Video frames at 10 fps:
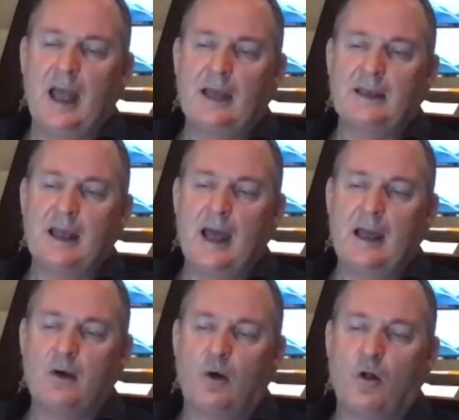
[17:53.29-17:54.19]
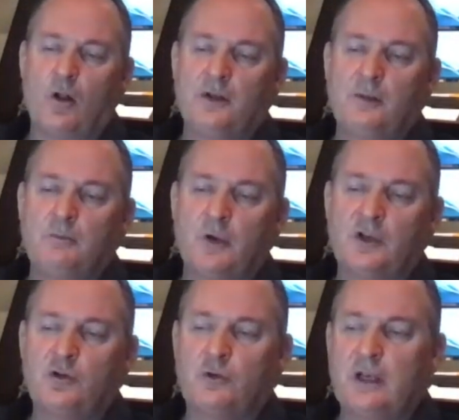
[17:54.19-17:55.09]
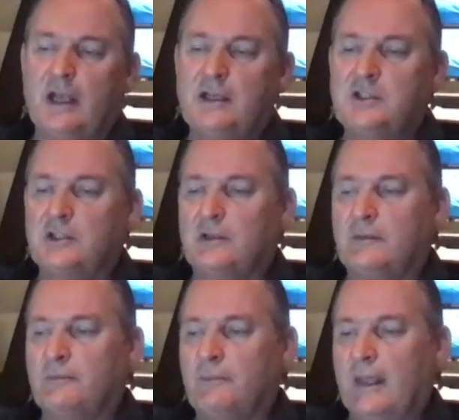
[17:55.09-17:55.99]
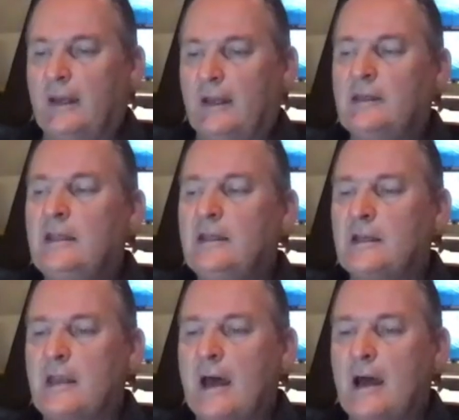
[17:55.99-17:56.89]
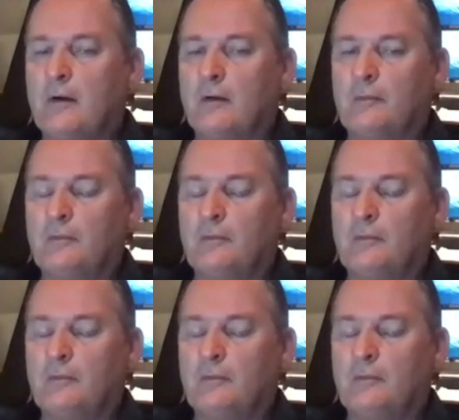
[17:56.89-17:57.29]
And all the money creation needed now